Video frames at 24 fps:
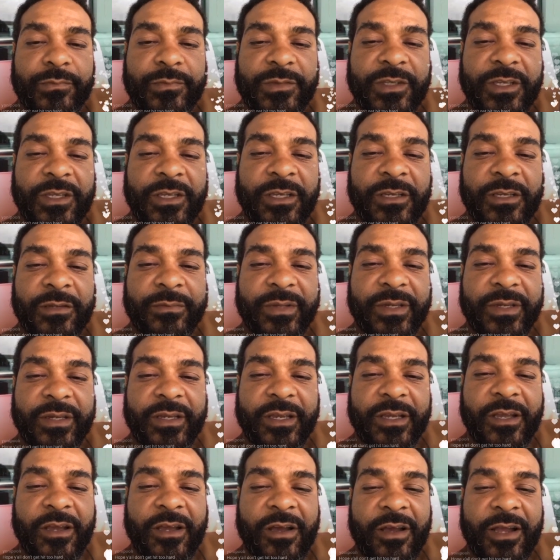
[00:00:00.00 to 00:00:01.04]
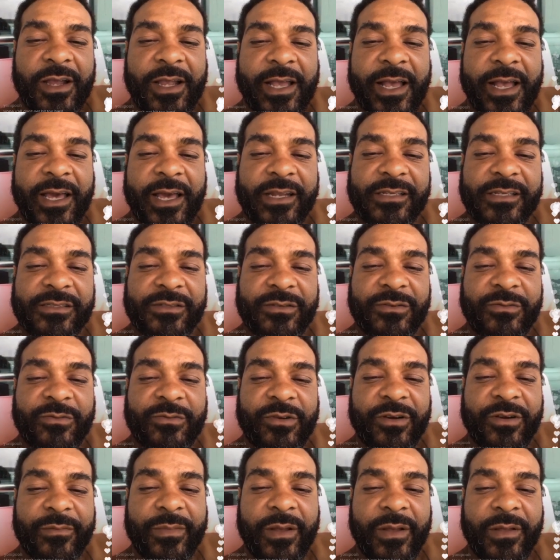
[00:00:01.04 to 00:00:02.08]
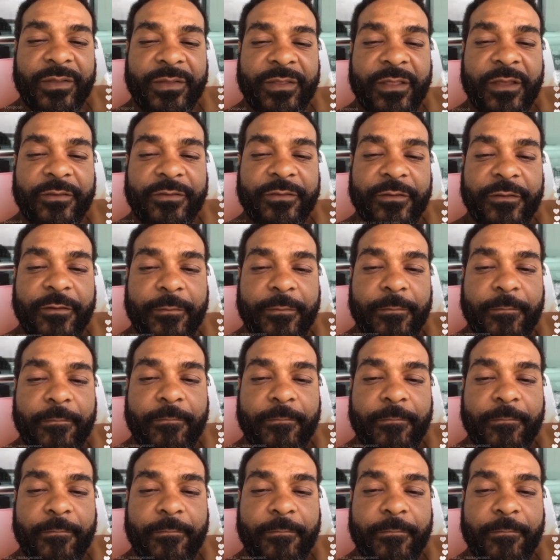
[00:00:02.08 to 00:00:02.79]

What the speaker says: Yeah, man. God got us. Don't worry about nothing.